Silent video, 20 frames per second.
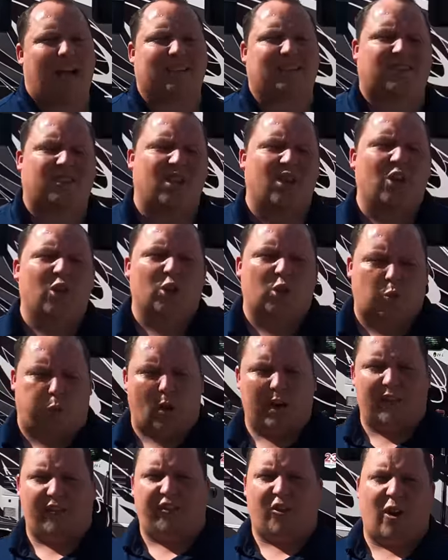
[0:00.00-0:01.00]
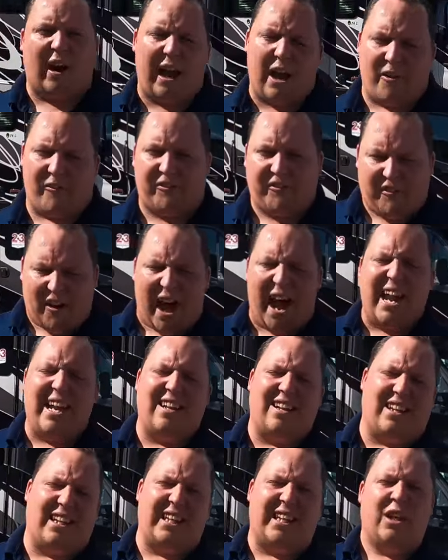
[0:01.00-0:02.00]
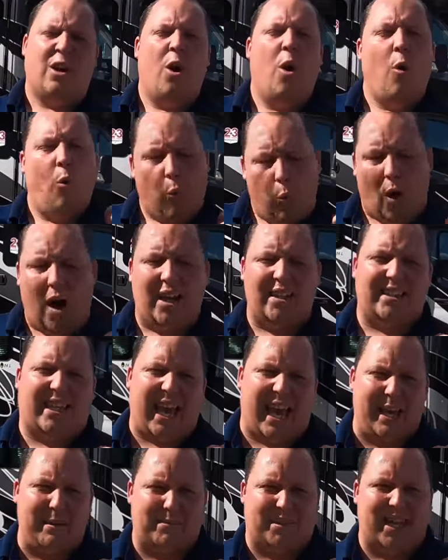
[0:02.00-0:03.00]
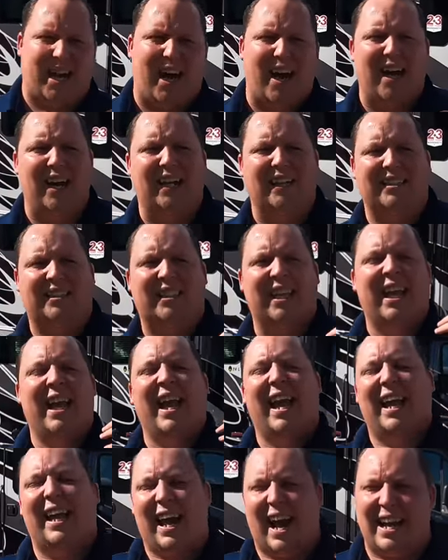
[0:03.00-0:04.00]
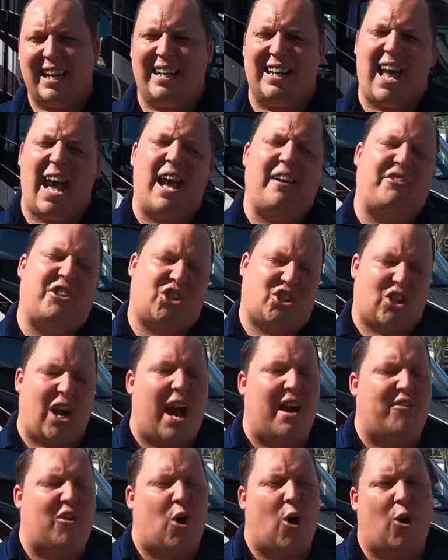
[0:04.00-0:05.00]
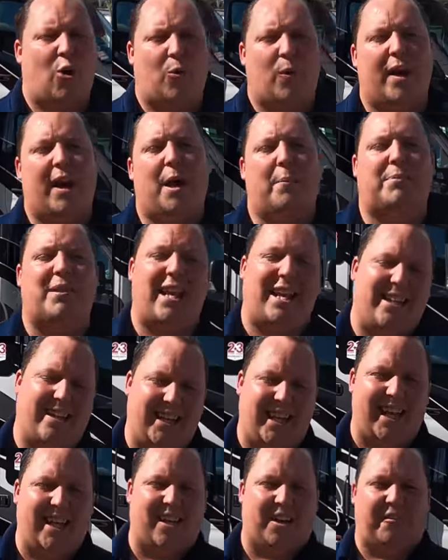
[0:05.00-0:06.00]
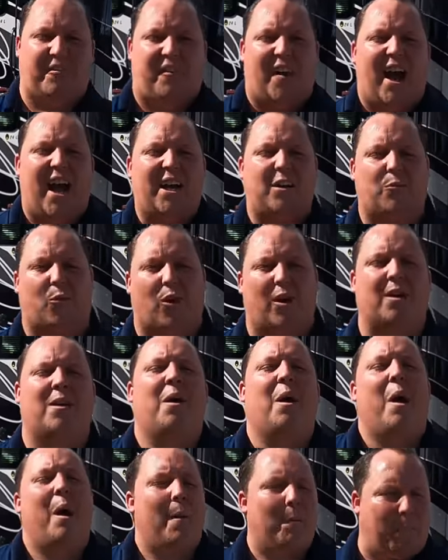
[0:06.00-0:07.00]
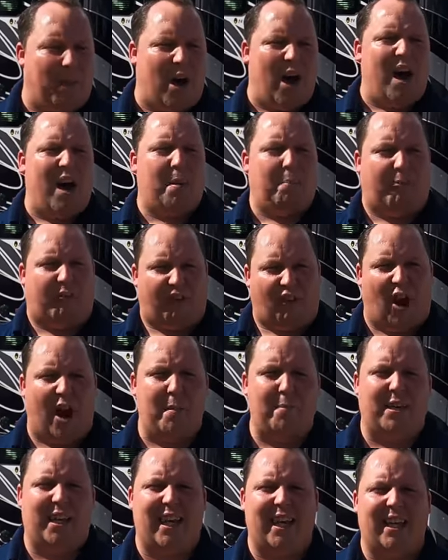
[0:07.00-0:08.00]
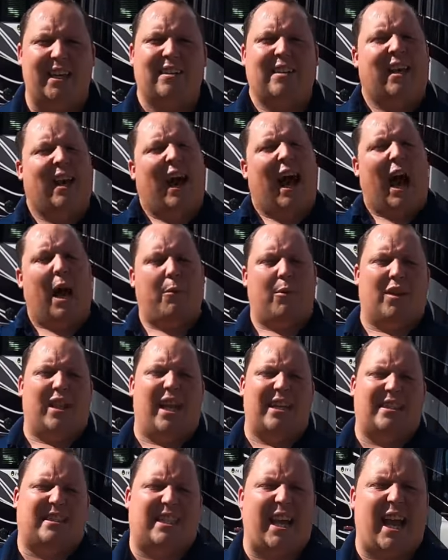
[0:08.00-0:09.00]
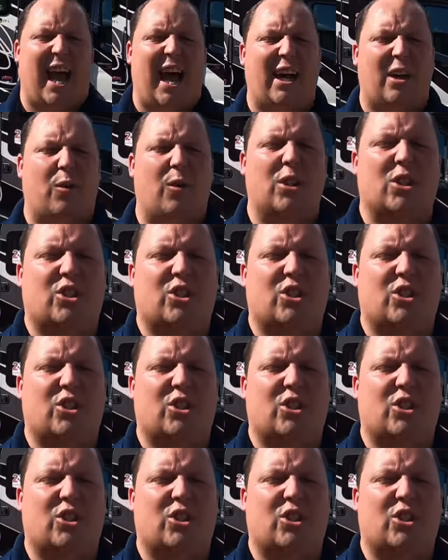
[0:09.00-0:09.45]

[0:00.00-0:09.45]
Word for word: Qwest 24L. Finally, one came to us, and I didn't have to travel all the way up to Indiana to find one. But before I begin, I would like to say hi to